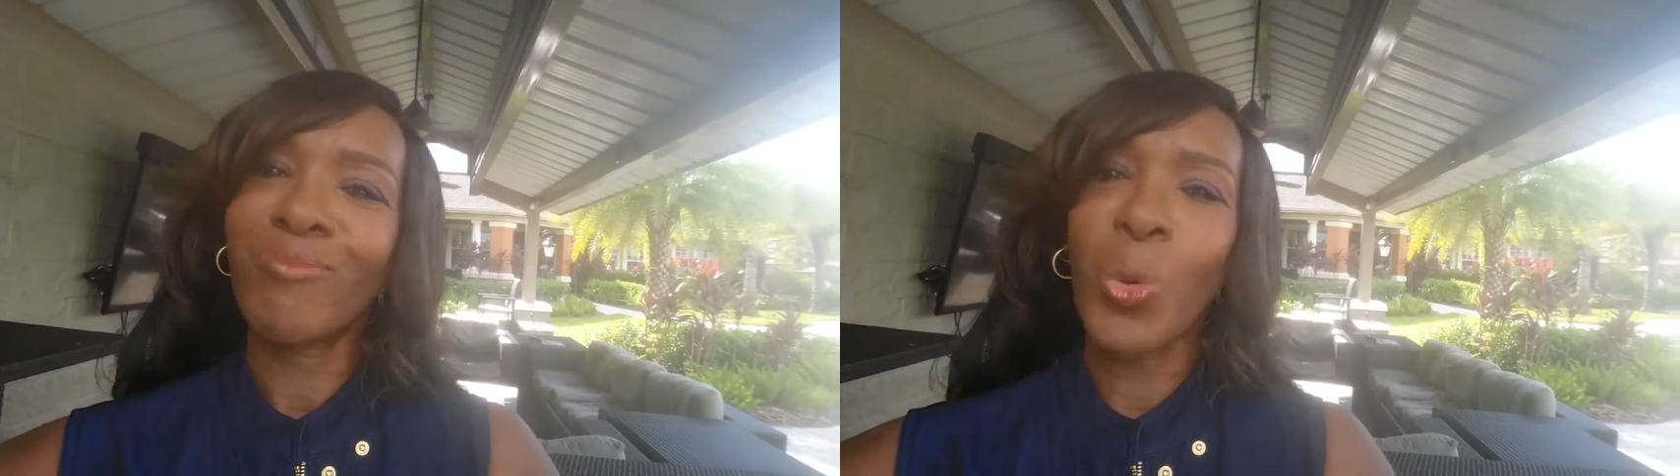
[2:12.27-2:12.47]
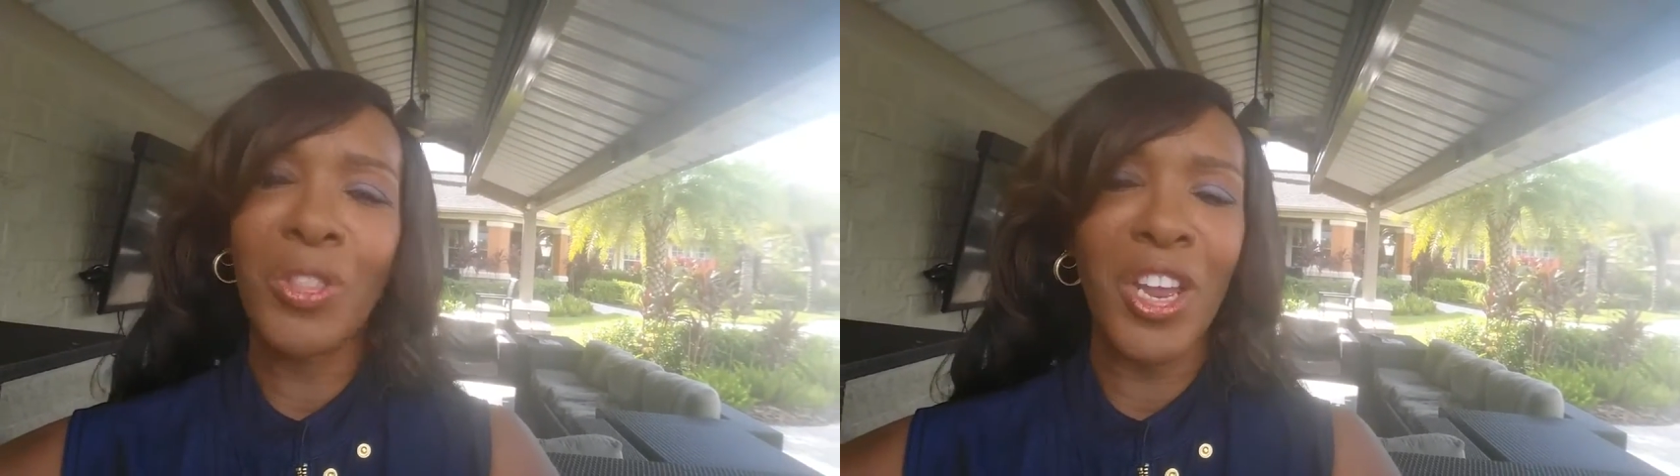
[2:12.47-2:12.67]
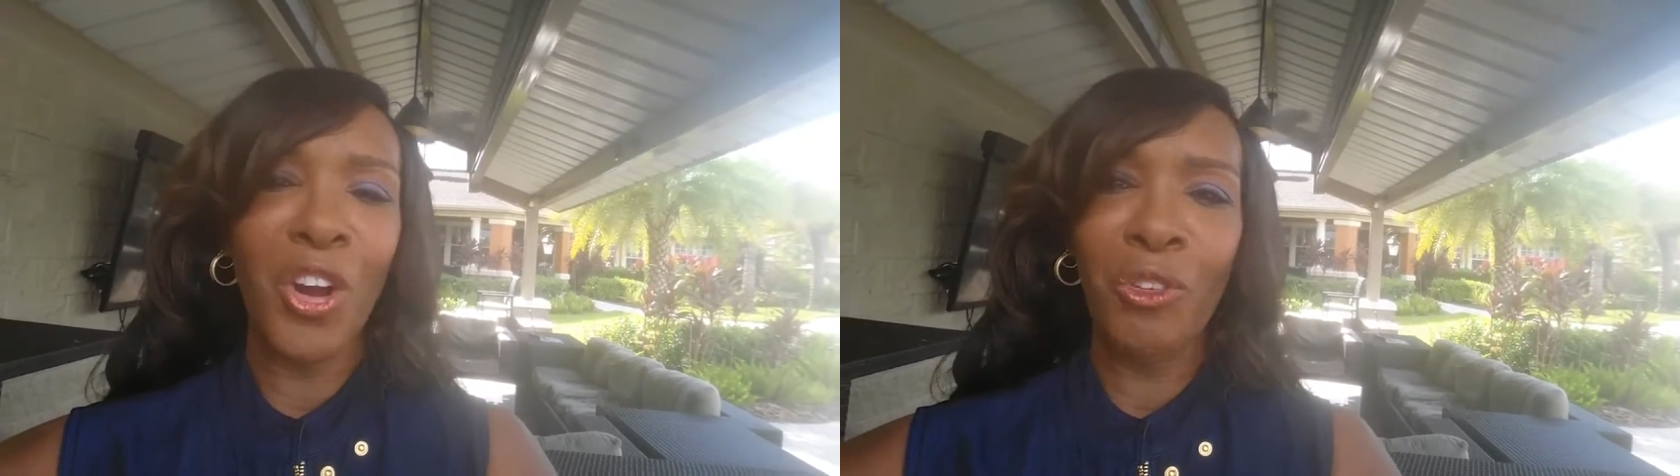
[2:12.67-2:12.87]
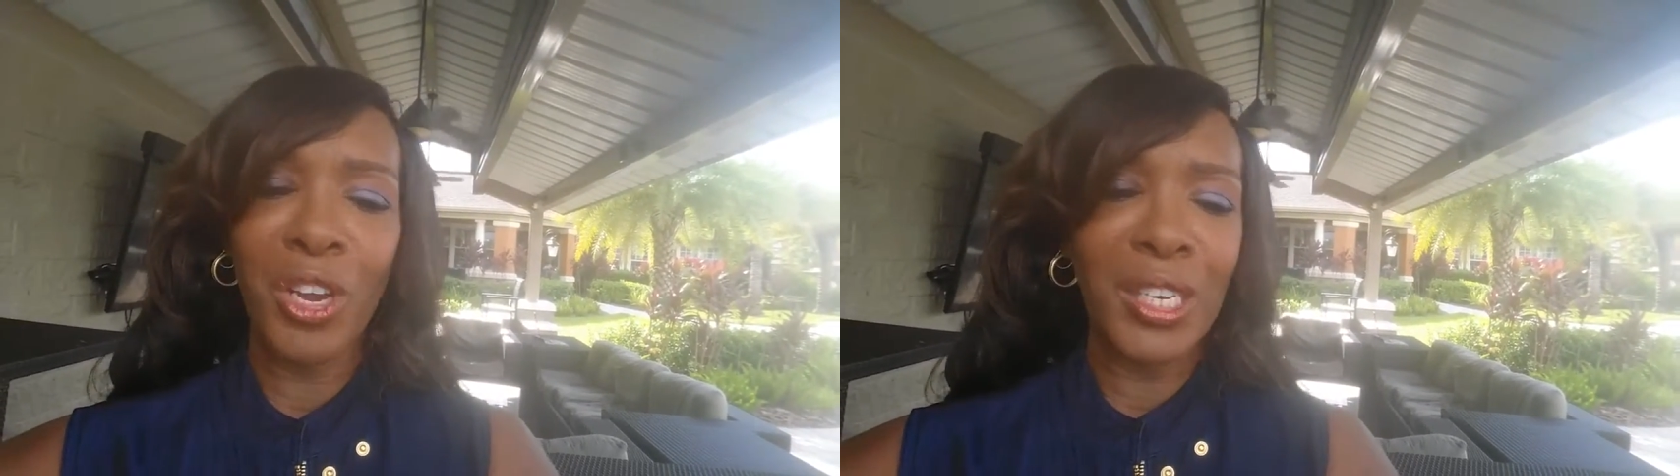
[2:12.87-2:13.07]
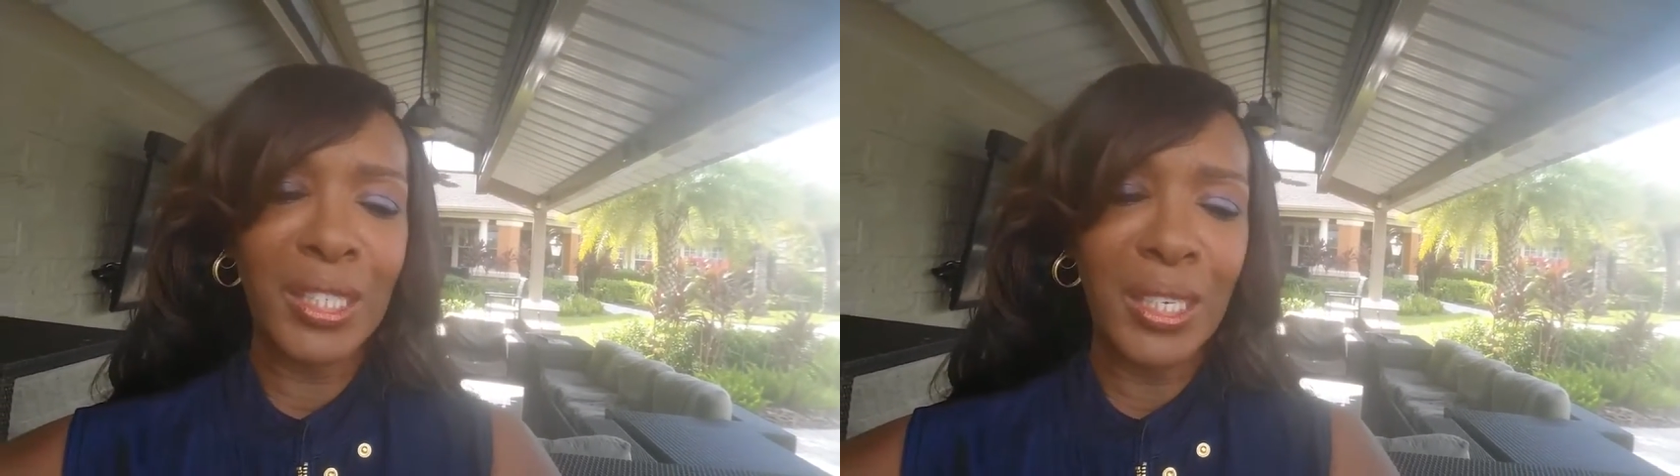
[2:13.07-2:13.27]
when the
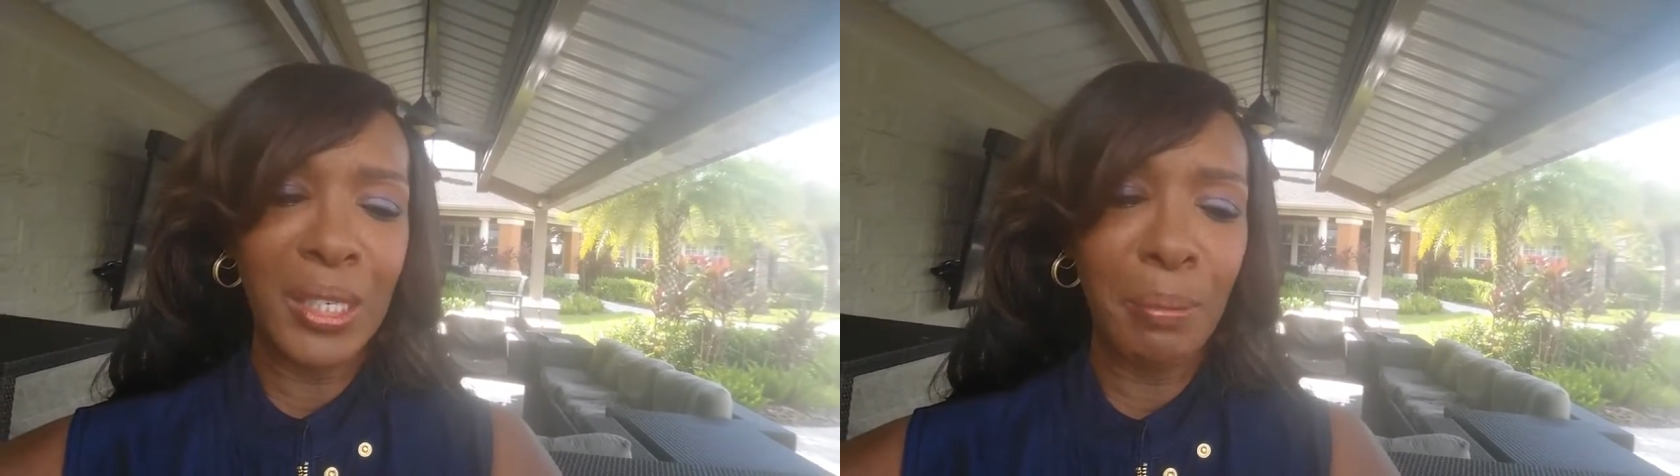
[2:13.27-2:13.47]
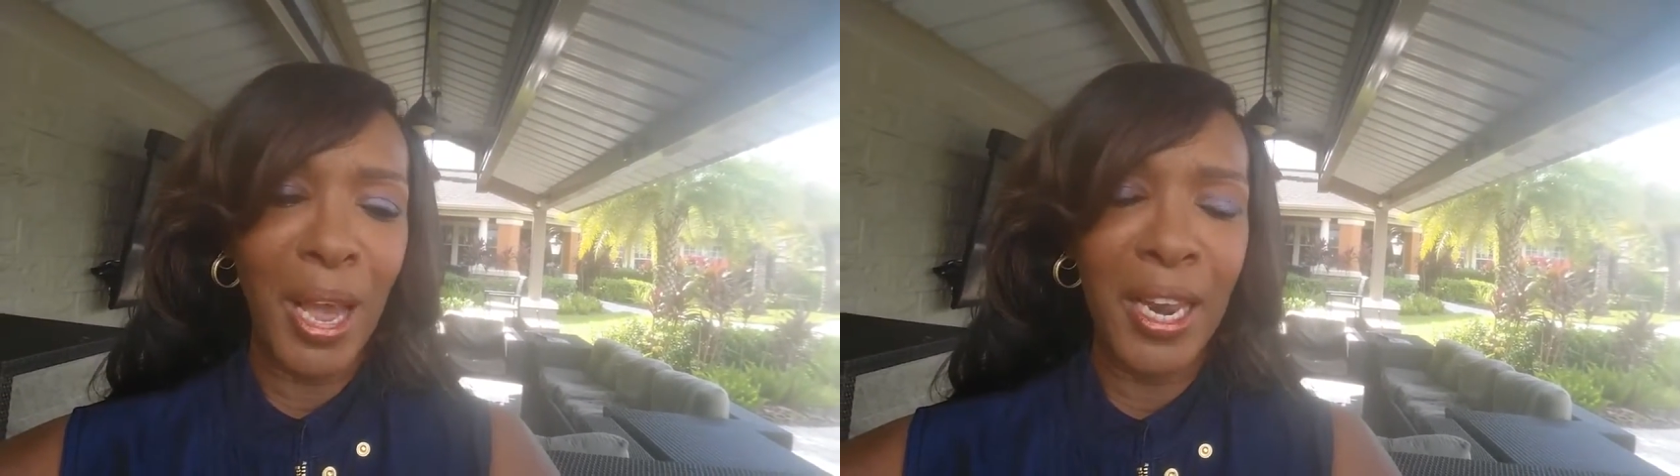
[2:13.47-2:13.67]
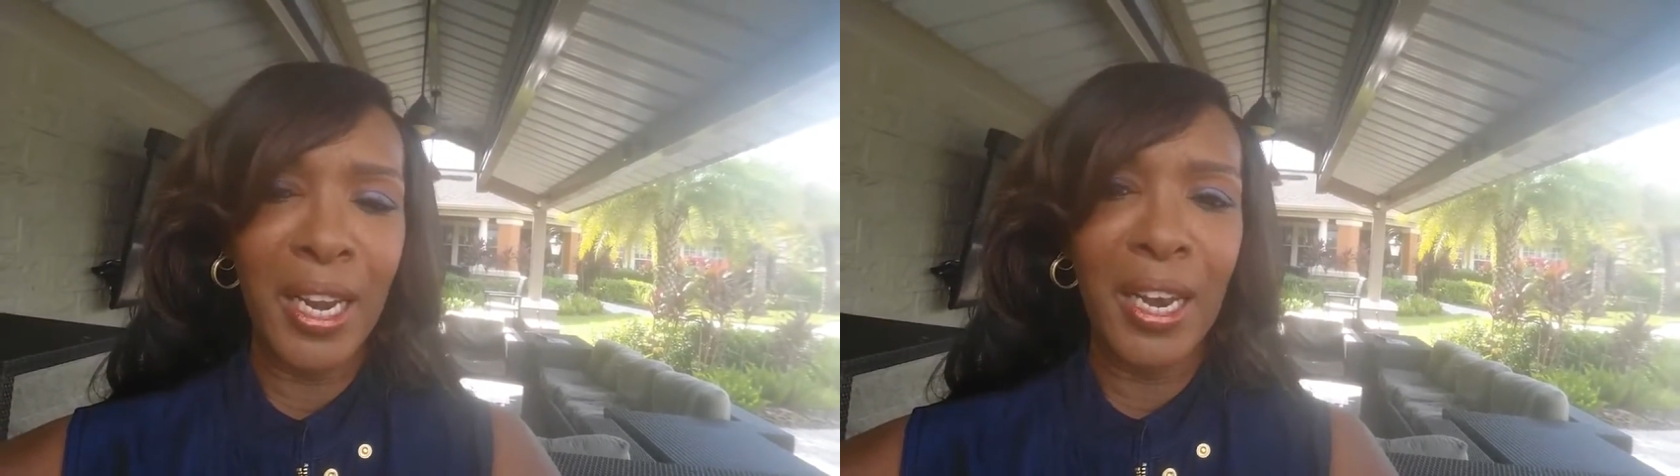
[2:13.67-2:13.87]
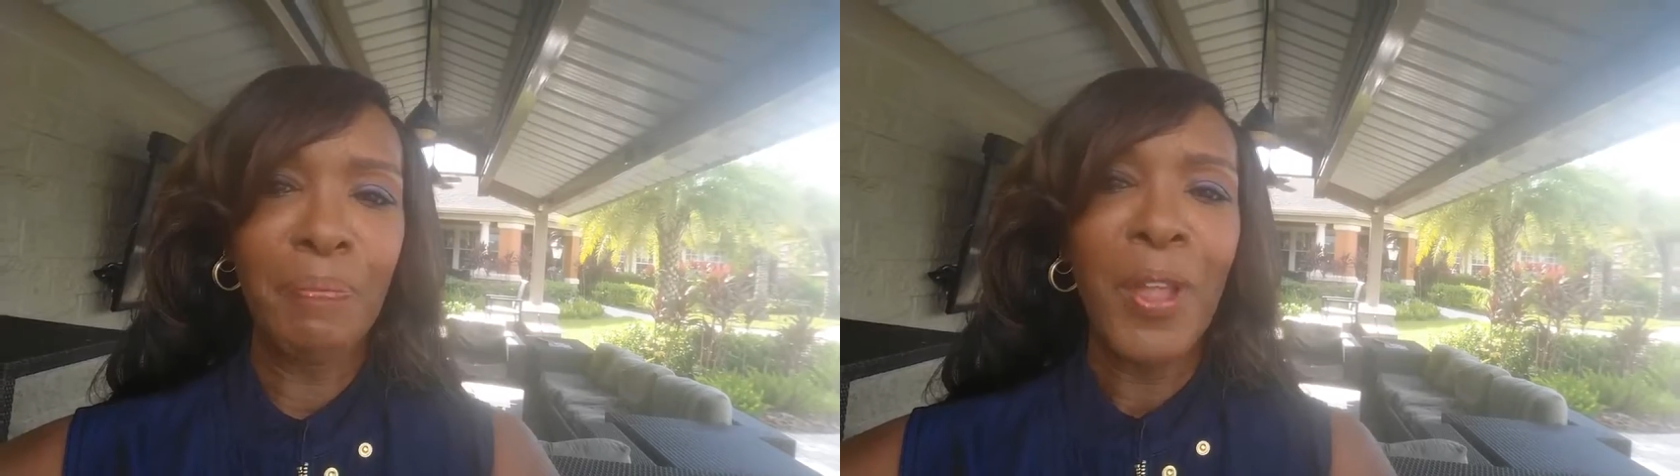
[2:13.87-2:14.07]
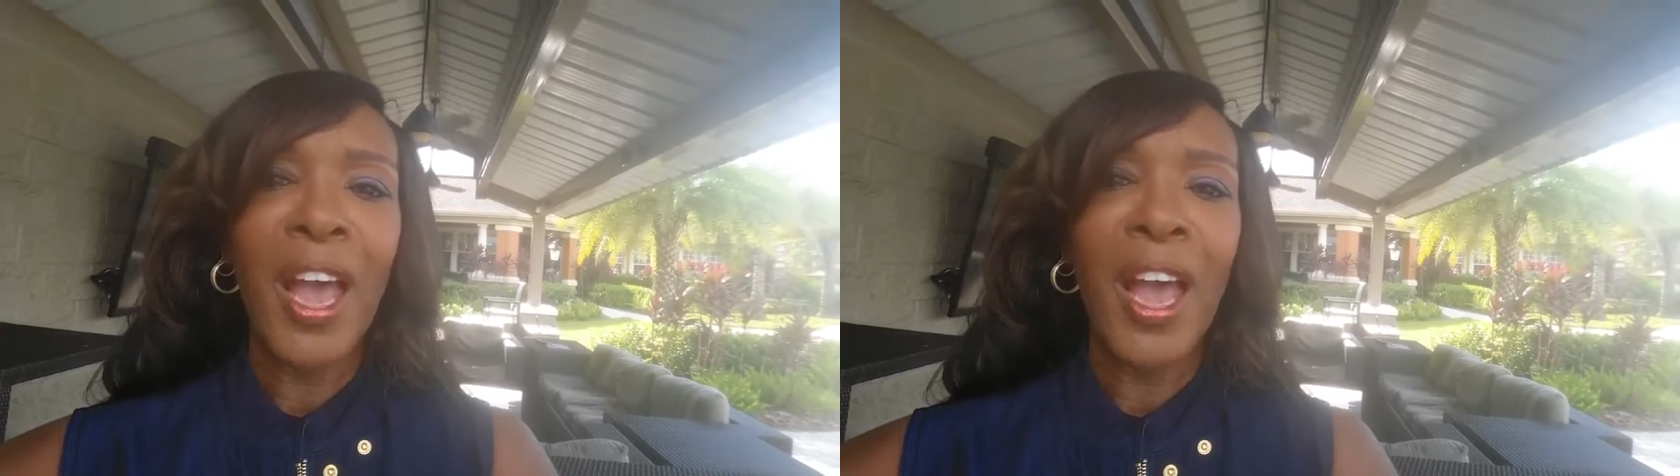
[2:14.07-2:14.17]
area doesn't demand it.